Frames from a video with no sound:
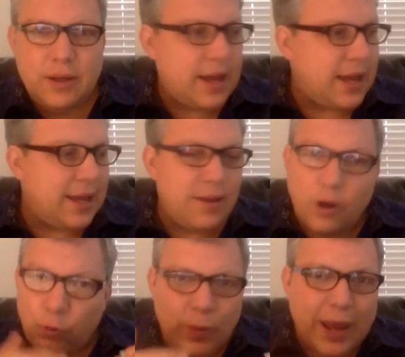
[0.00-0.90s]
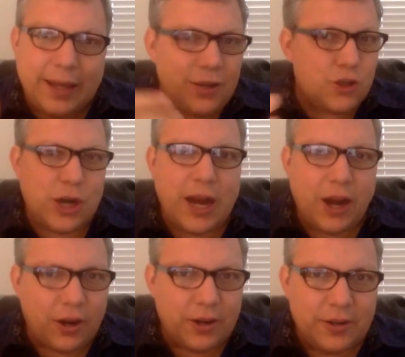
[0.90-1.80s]
And they're ready to
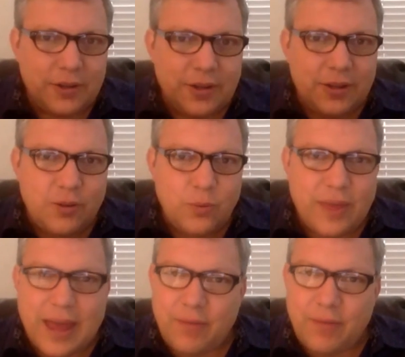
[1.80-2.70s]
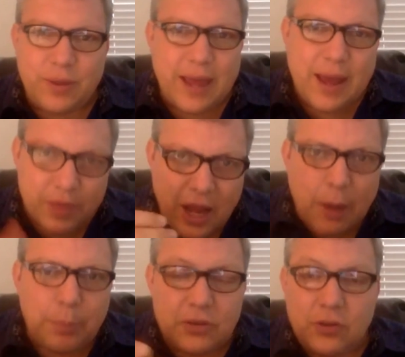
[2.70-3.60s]
share. When the
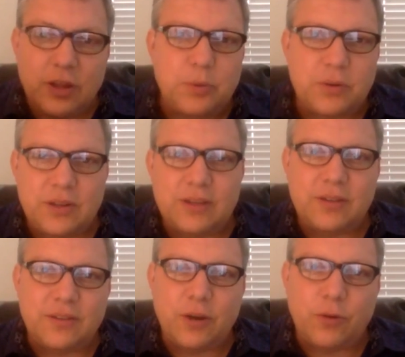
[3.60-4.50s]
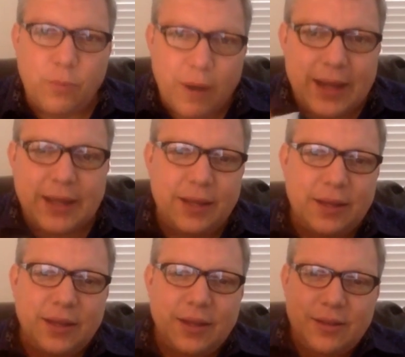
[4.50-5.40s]
opportunity presents it, they're ready
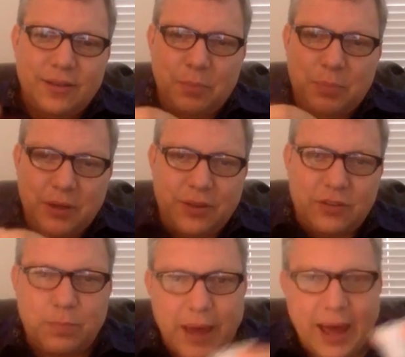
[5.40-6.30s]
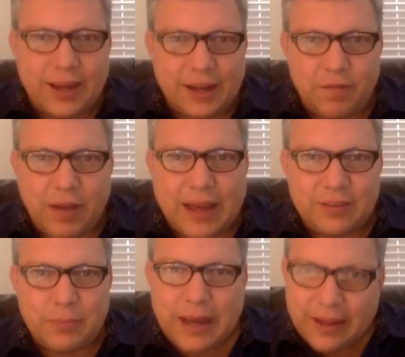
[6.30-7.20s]
to peel this back and invite
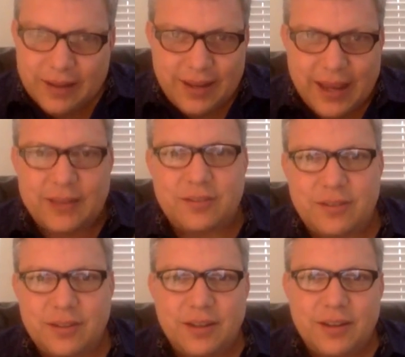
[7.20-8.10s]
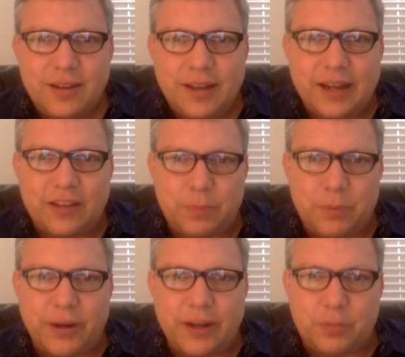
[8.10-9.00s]
somebody to taste and
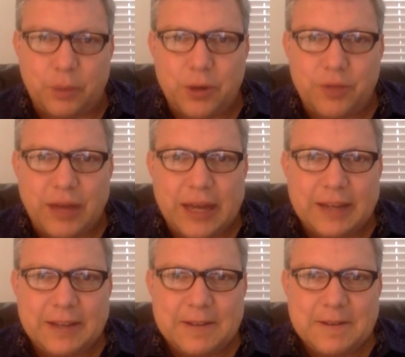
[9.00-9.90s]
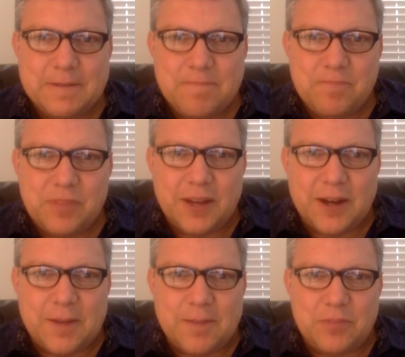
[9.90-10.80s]
experience Protivite.
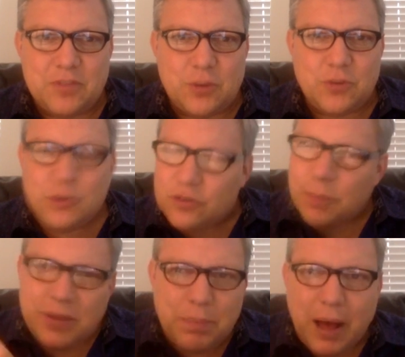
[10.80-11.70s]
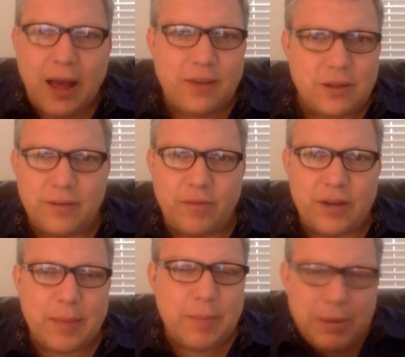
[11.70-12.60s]
So do something positive every
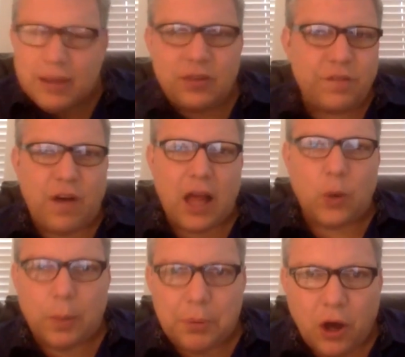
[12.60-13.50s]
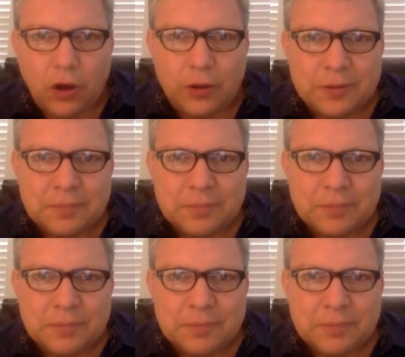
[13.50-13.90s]
day. Maybe it's a follow-up call.